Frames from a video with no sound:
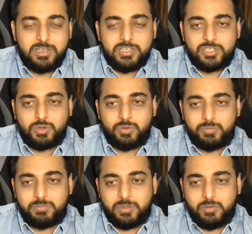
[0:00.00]

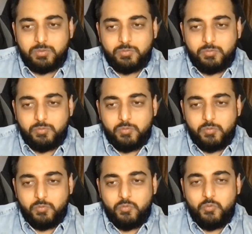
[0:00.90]
So,
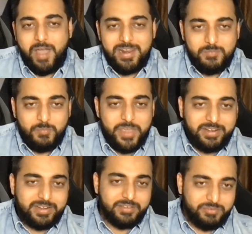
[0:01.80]
one
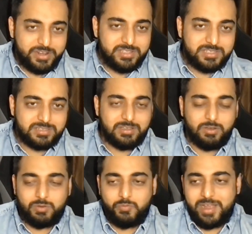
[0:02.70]
big difference
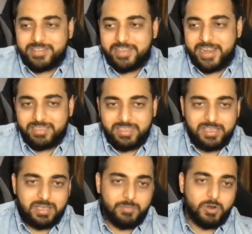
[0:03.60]
or one great
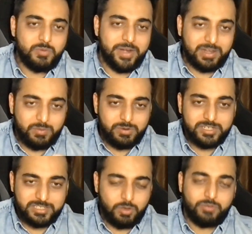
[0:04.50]
thing about
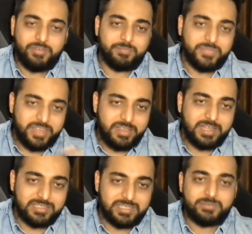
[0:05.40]
metaverse or Web3
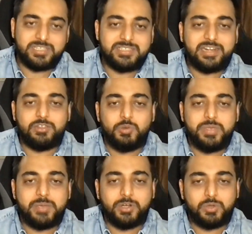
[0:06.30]
concepts is that you'll be
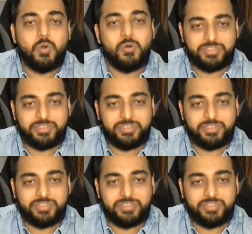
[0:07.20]
able to own